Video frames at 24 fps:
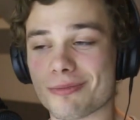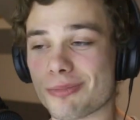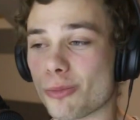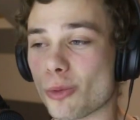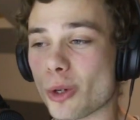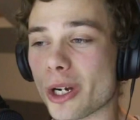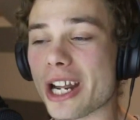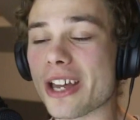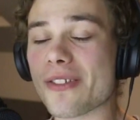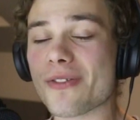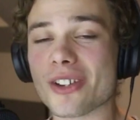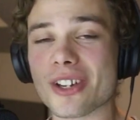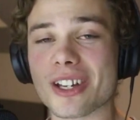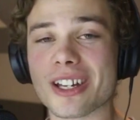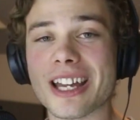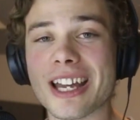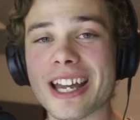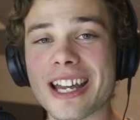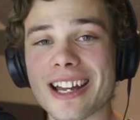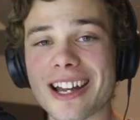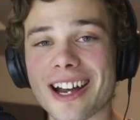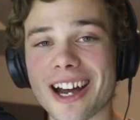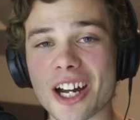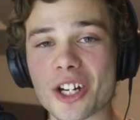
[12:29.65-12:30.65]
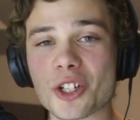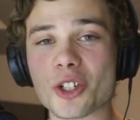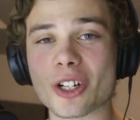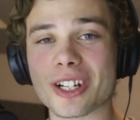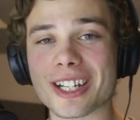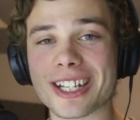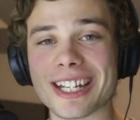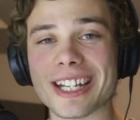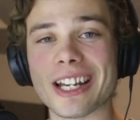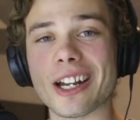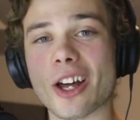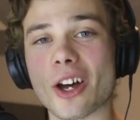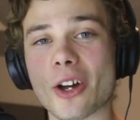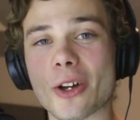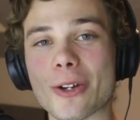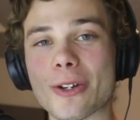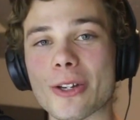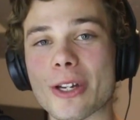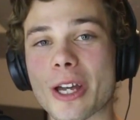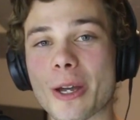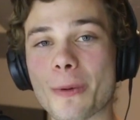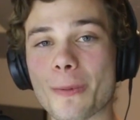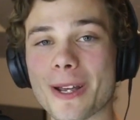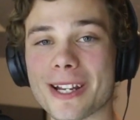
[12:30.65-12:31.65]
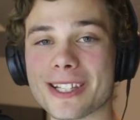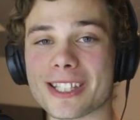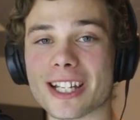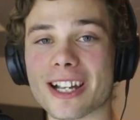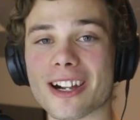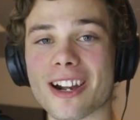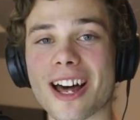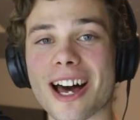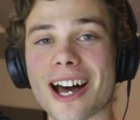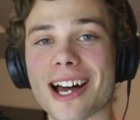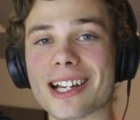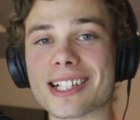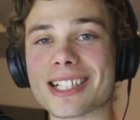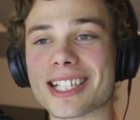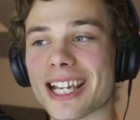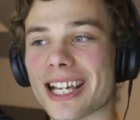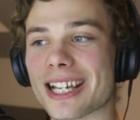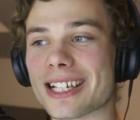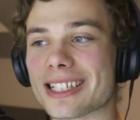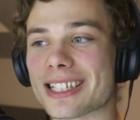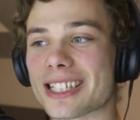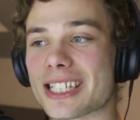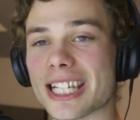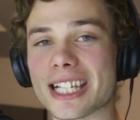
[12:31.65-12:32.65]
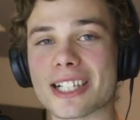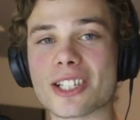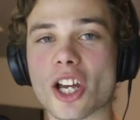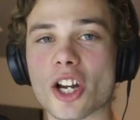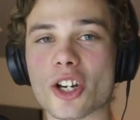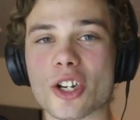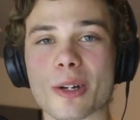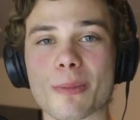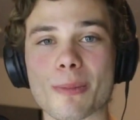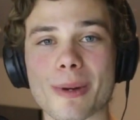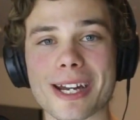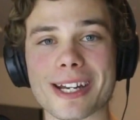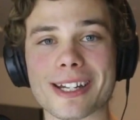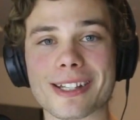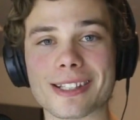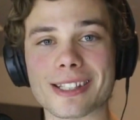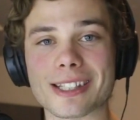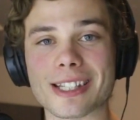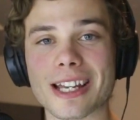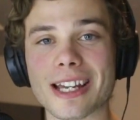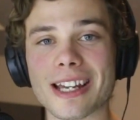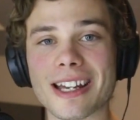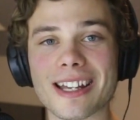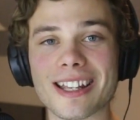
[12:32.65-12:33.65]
whatever 100 kilo piece of glass, 600 meters.